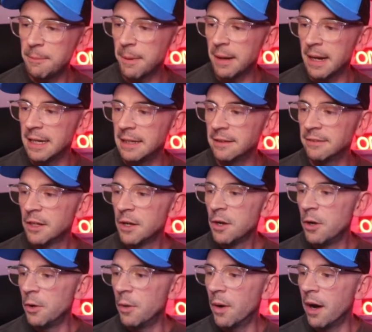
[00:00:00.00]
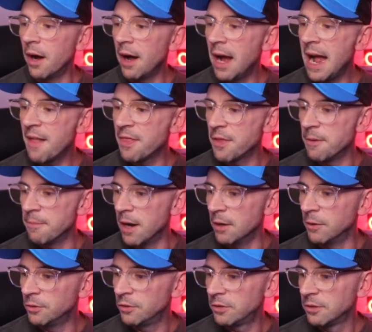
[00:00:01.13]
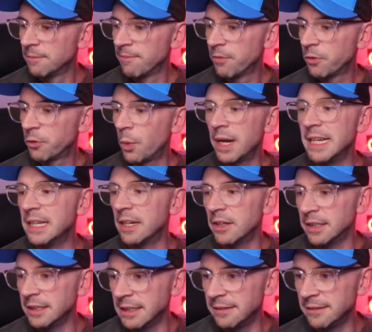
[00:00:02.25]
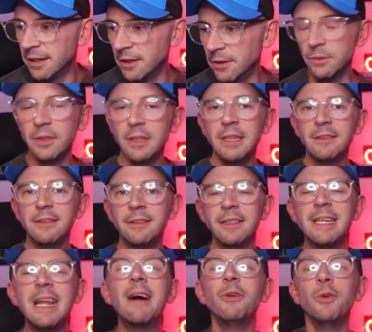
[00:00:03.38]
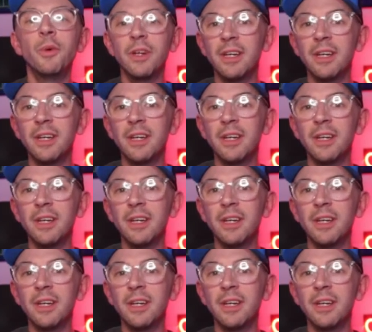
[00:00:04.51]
players who are at the most 29 years old. So now you want to